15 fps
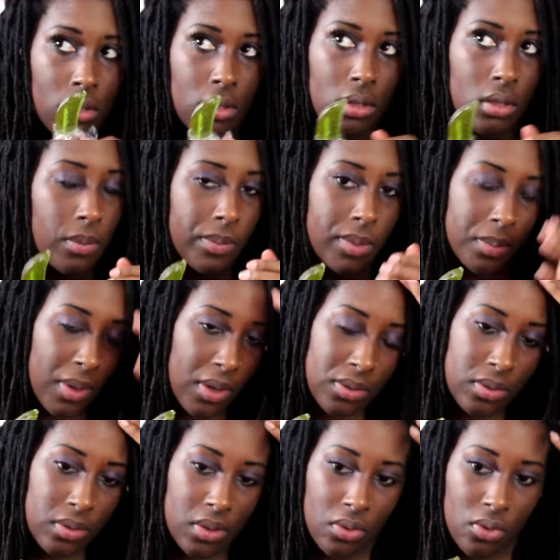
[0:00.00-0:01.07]
Um,
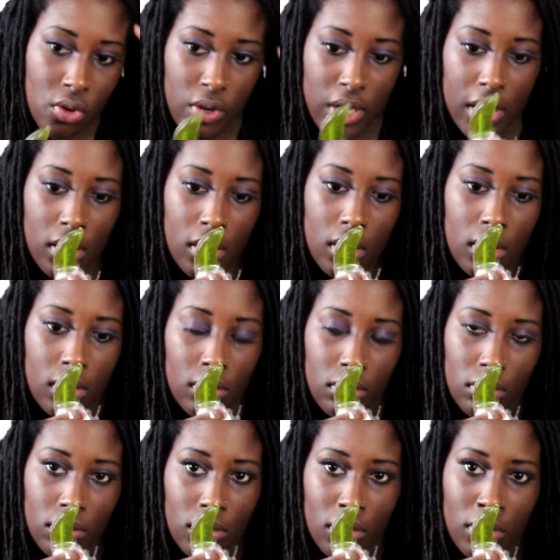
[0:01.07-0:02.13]
smells green.
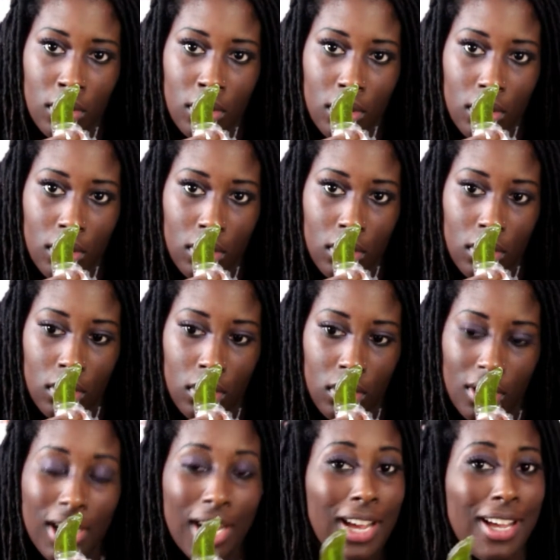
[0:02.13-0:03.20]

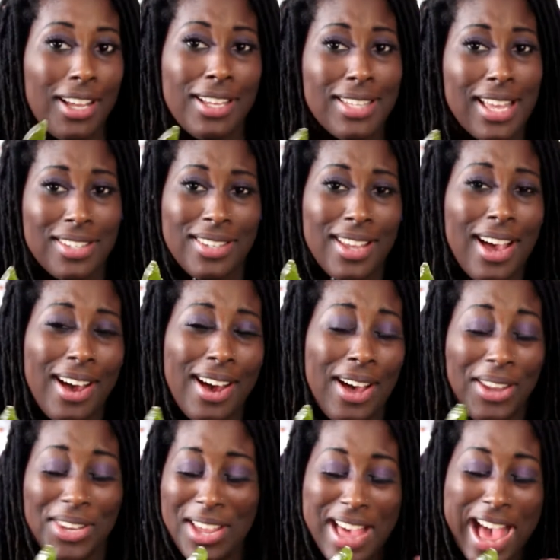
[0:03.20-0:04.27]
that's, not,
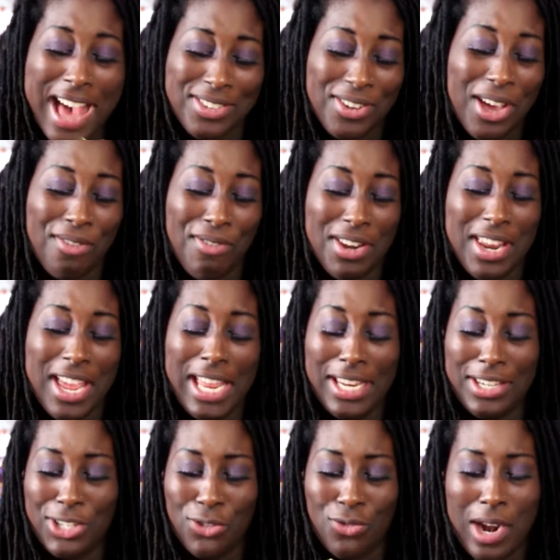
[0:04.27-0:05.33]
that's not even a
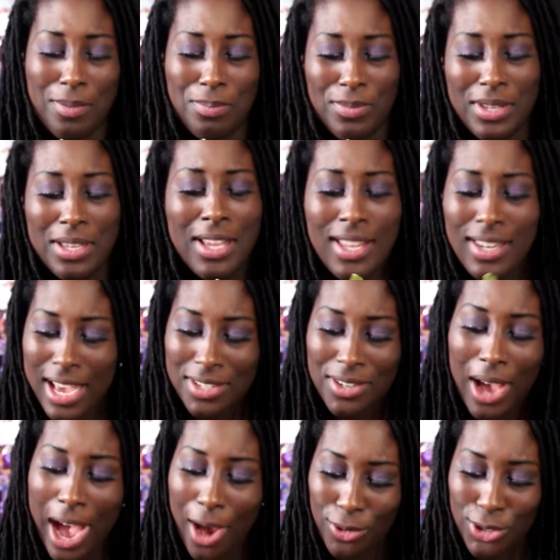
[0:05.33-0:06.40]
describe. That's
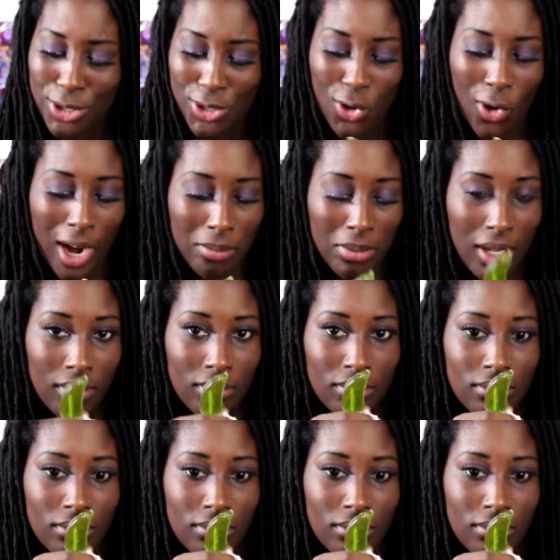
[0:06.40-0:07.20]
not how you describe it.